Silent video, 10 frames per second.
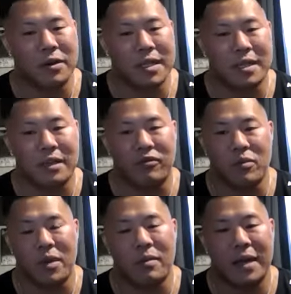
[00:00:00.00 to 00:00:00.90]
I think, for
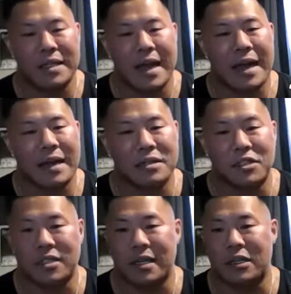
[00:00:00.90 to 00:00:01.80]
me and my dad, and
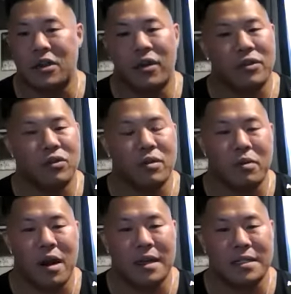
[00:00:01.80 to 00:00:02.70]
just like going through the
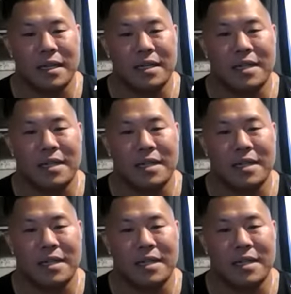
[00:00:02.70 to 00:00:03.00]
process,